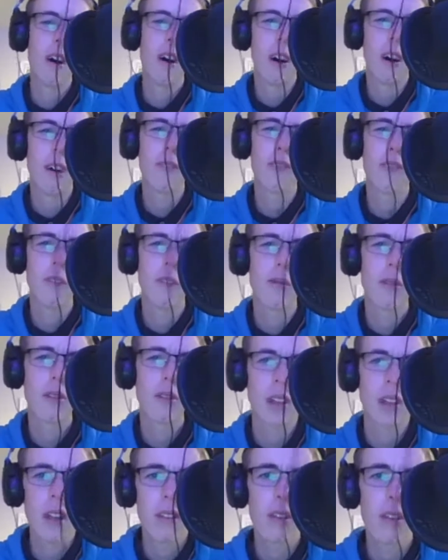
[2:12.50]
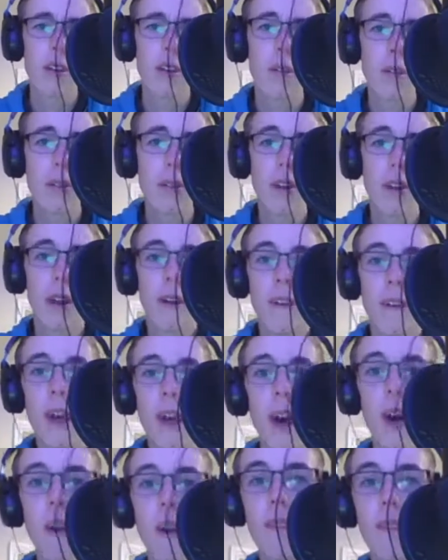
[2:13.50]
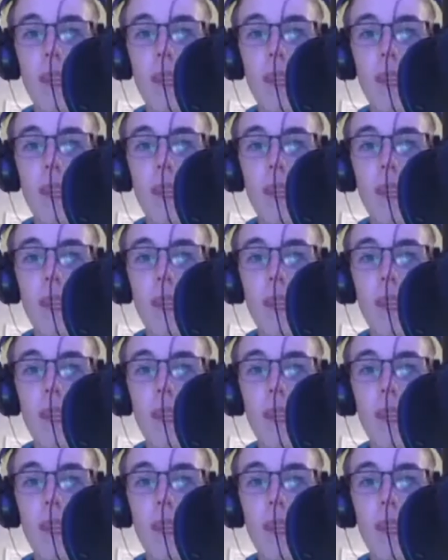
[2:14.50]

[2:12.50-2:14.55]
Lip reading: after you've watched this, of course, on